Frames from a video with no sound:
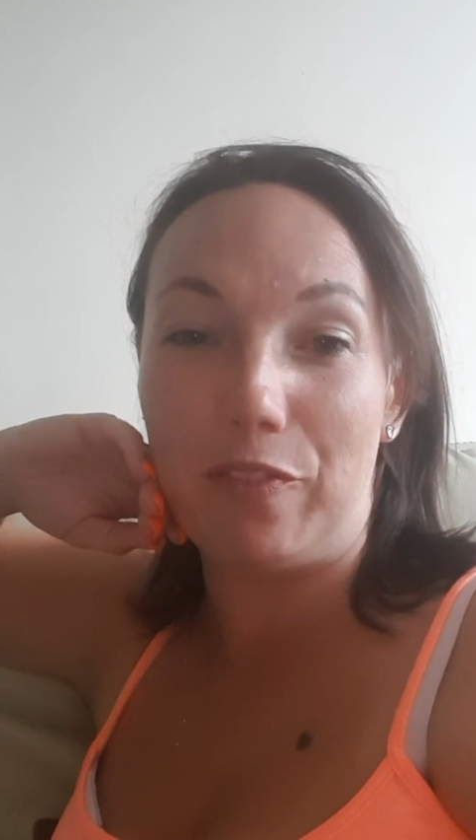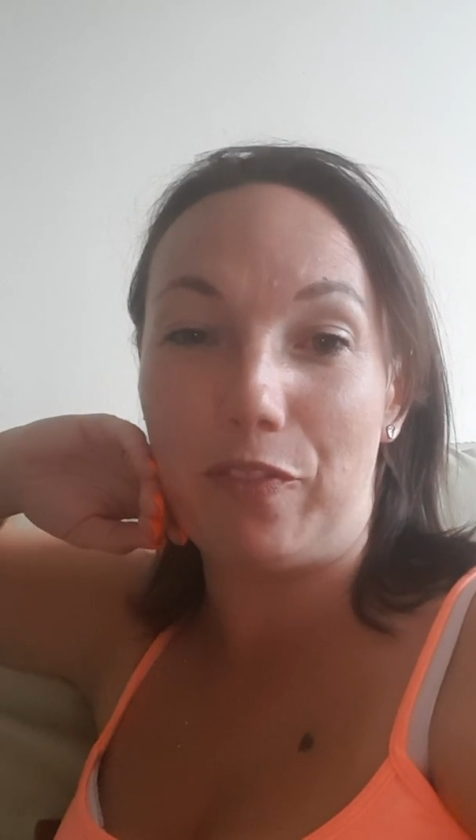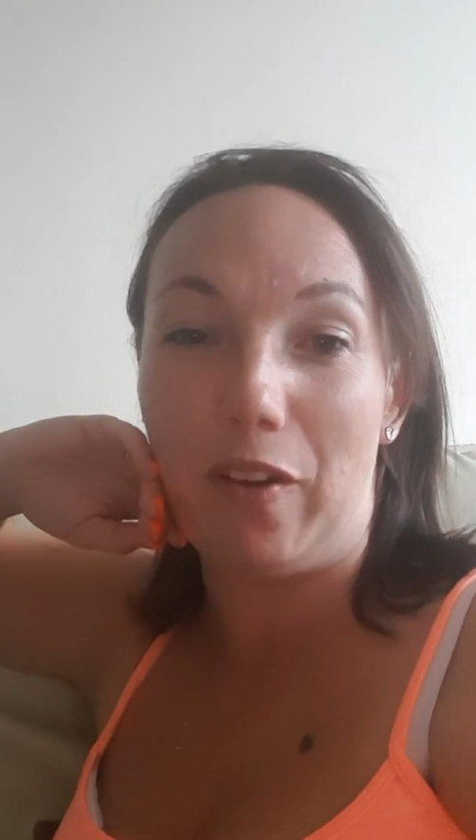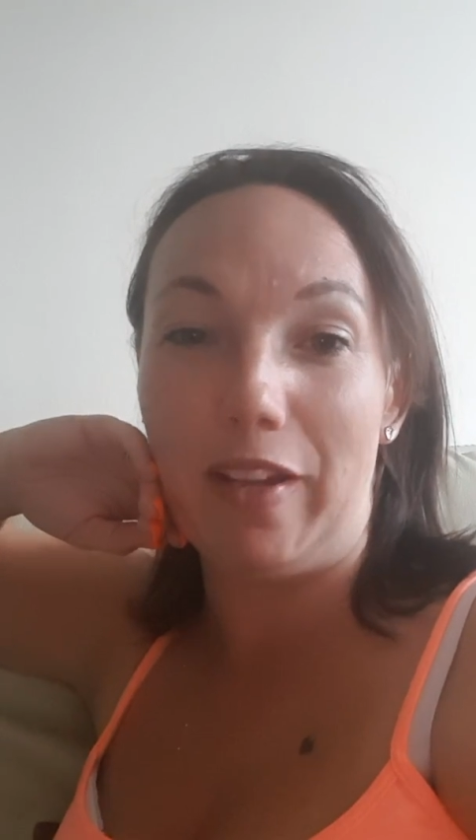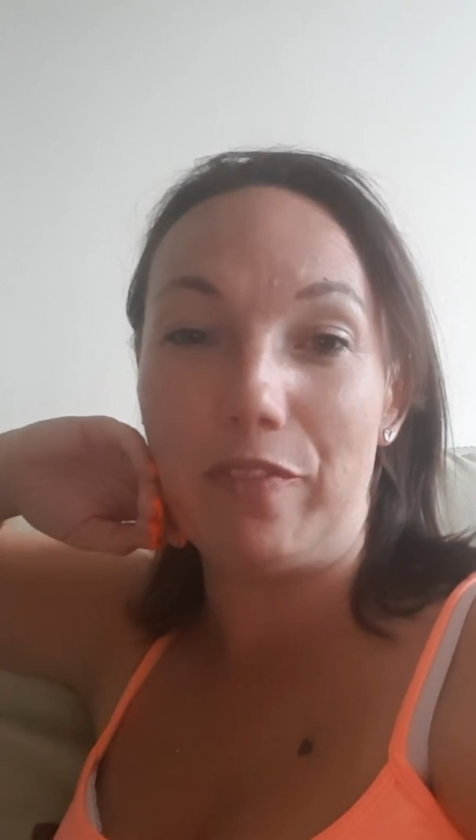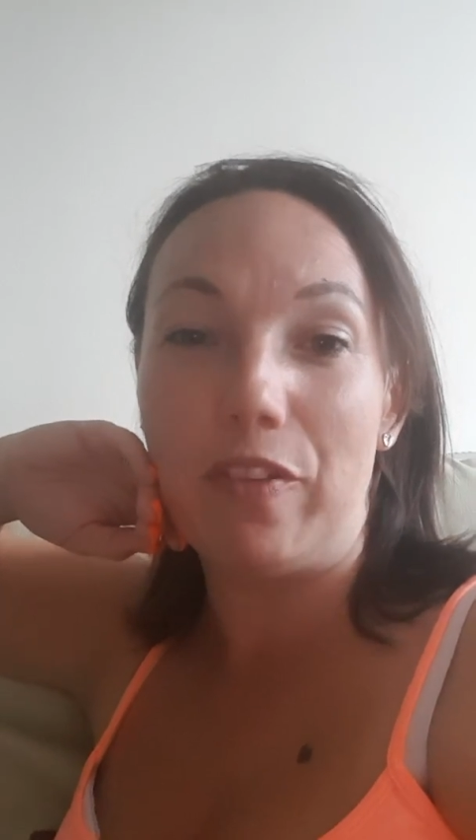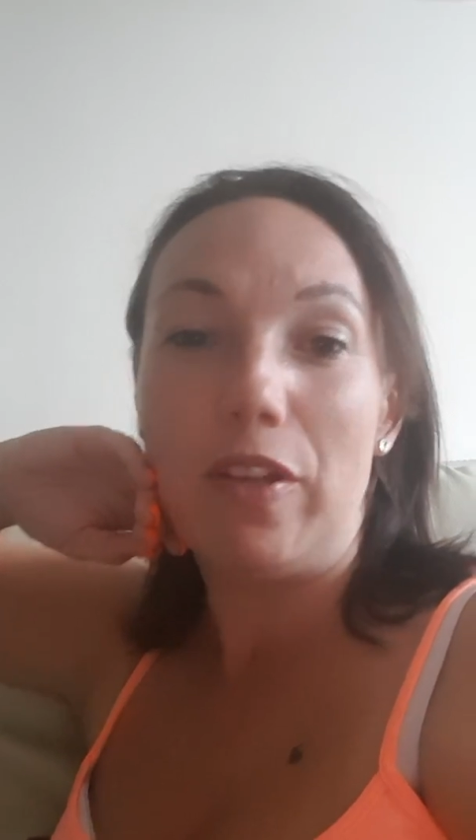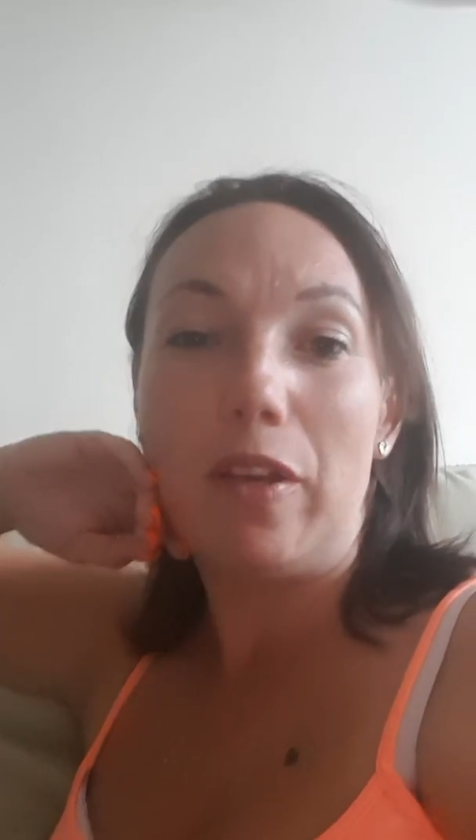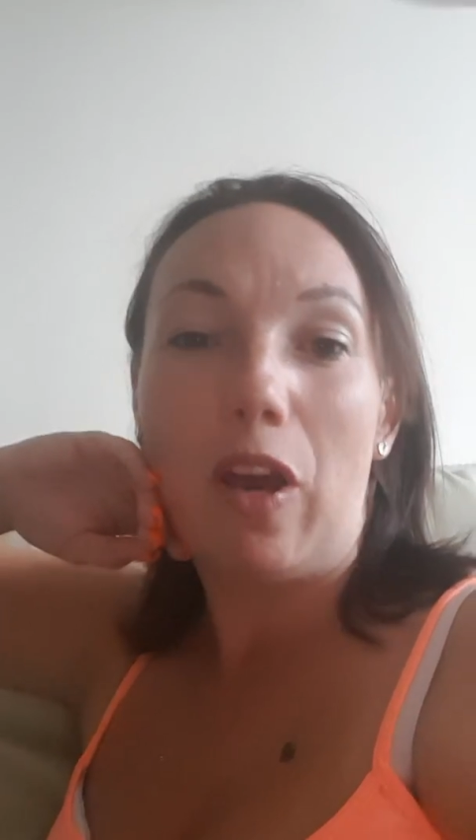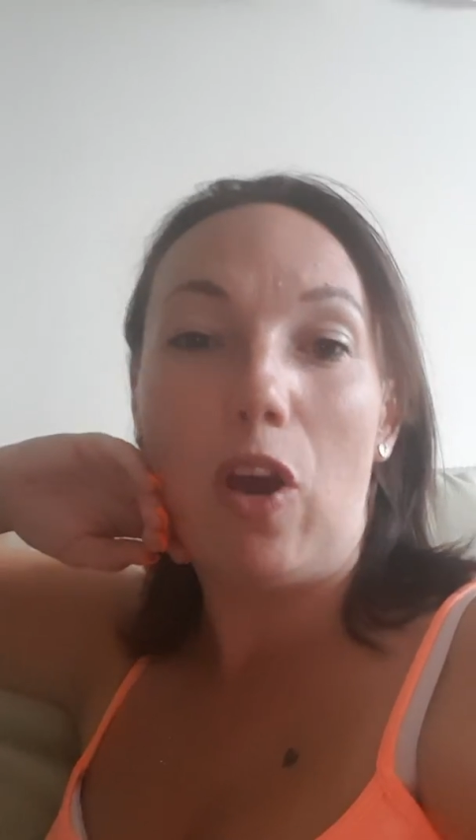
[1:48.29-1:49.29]
5,
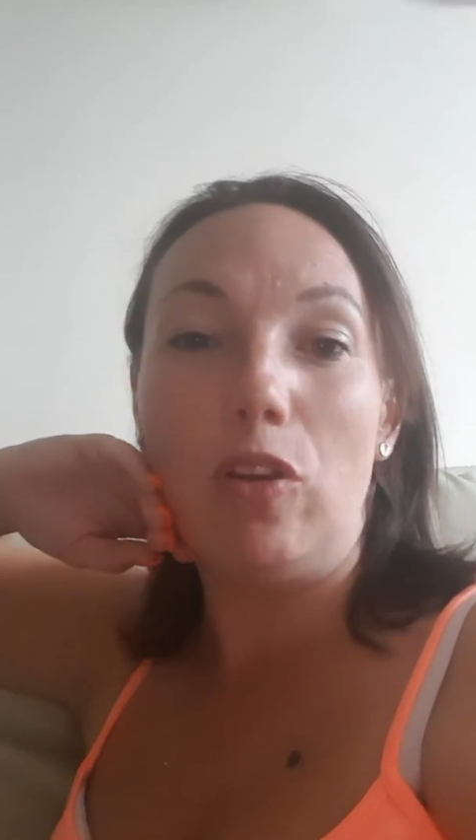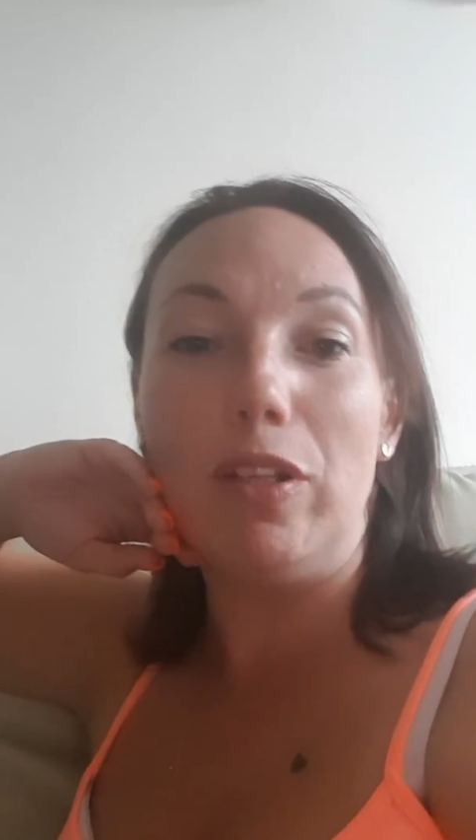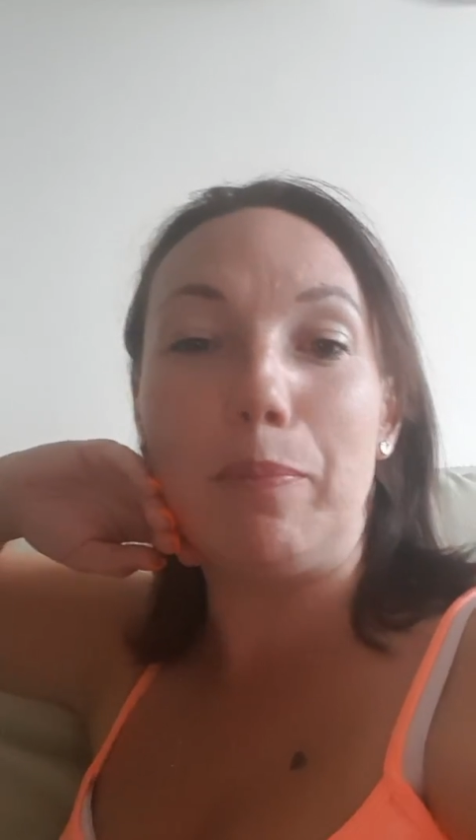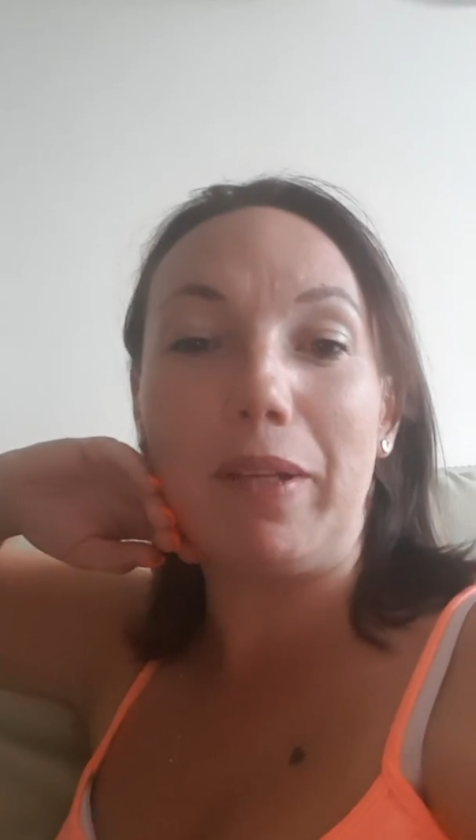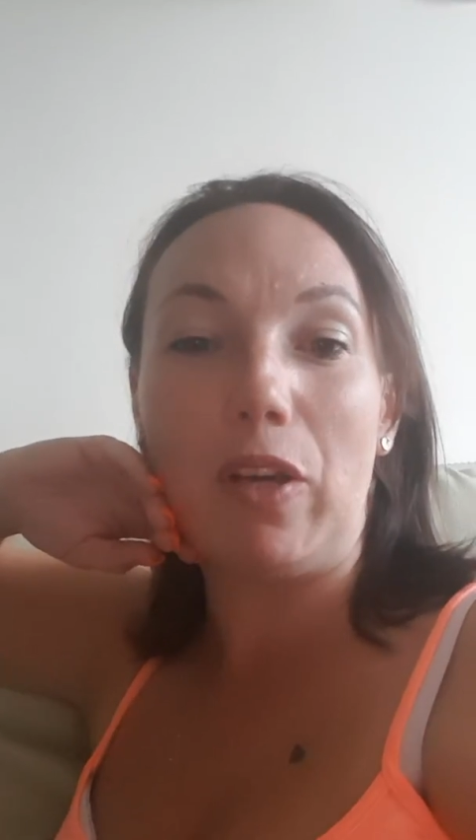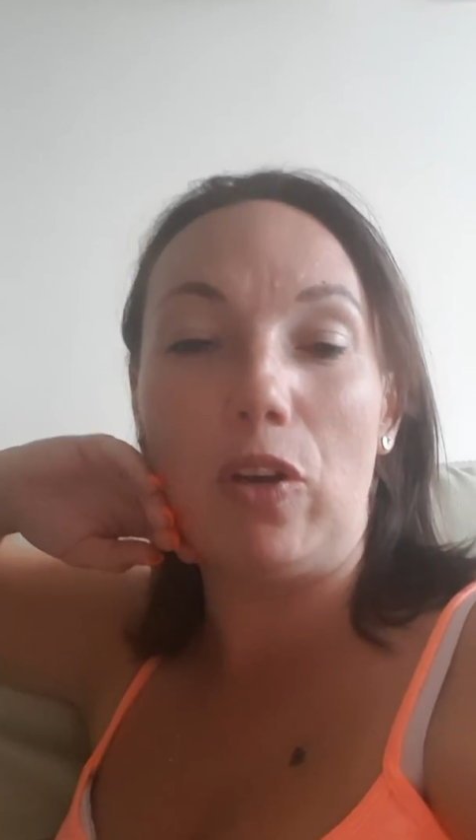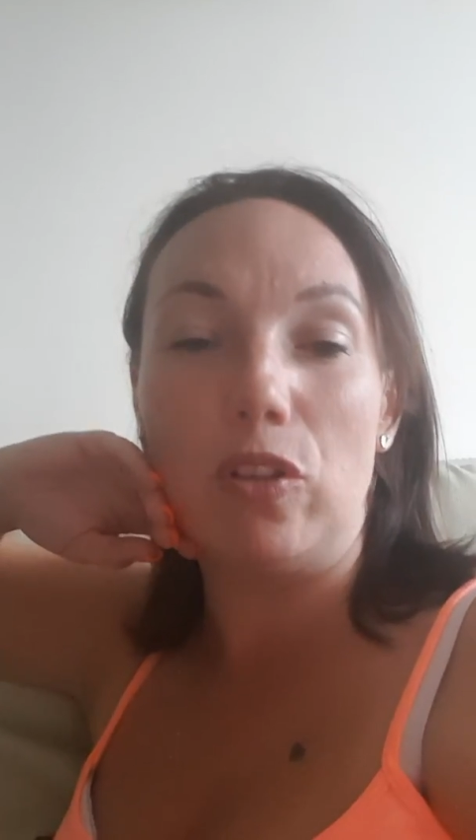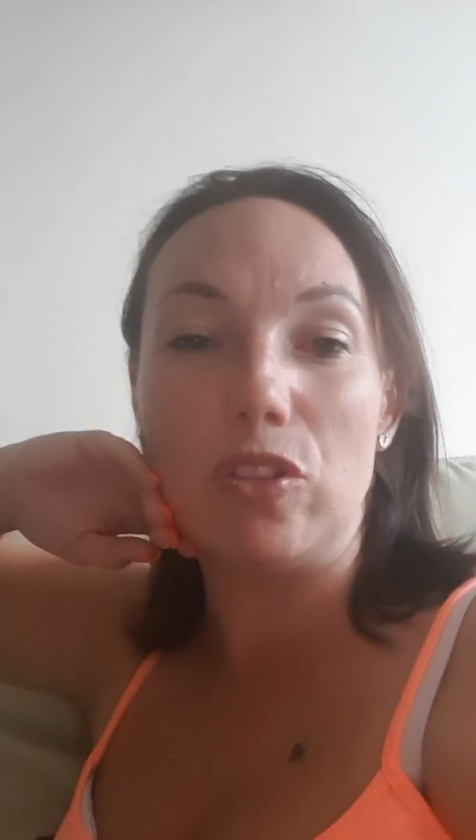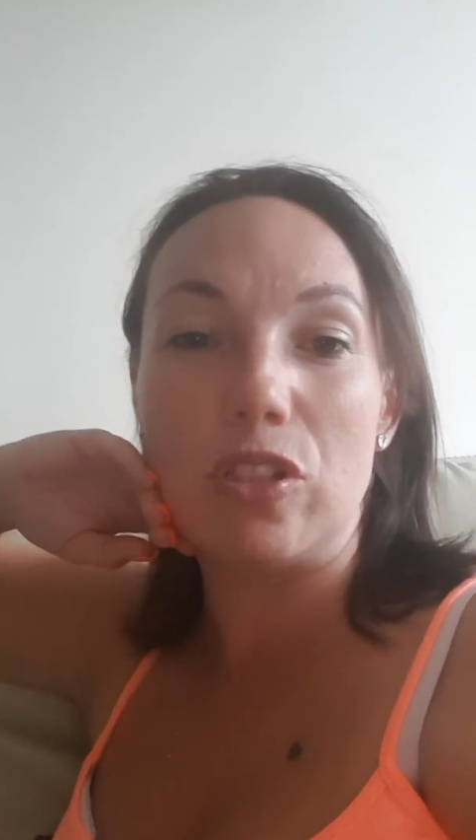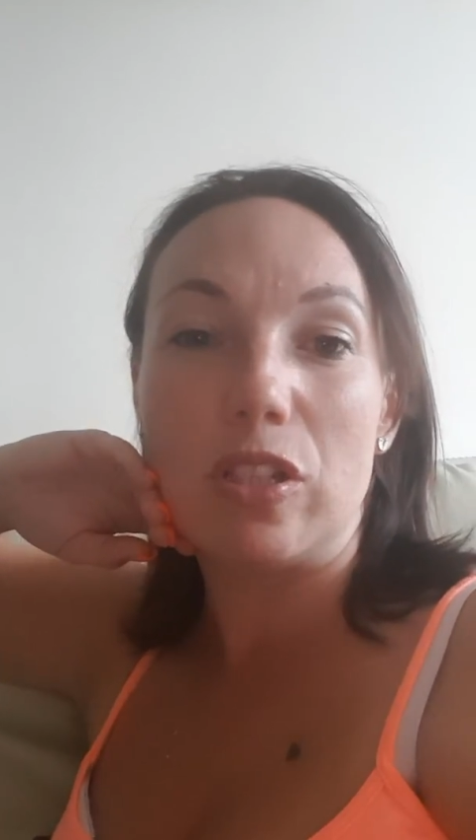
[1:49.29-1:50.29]
only
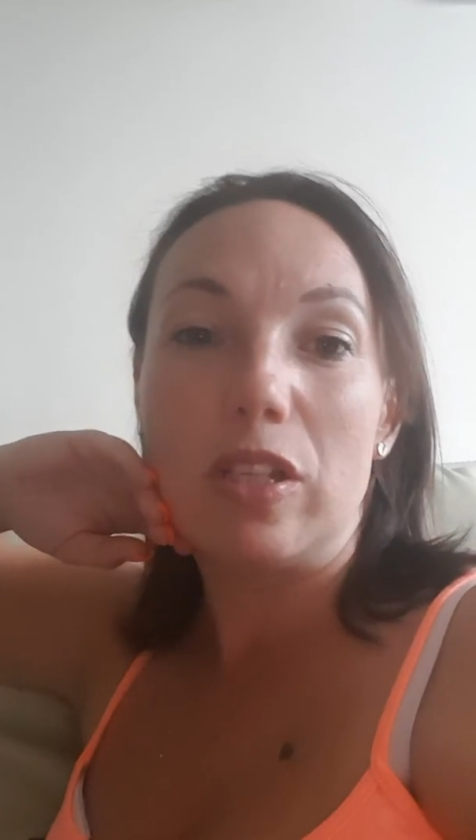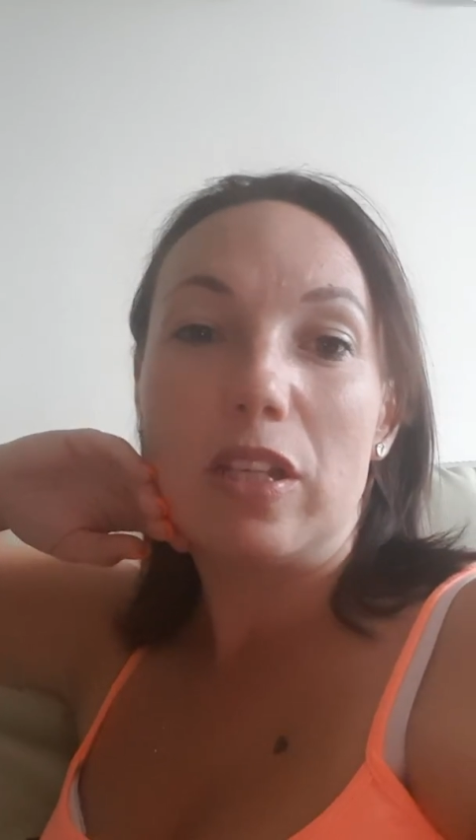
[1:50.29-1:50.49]
because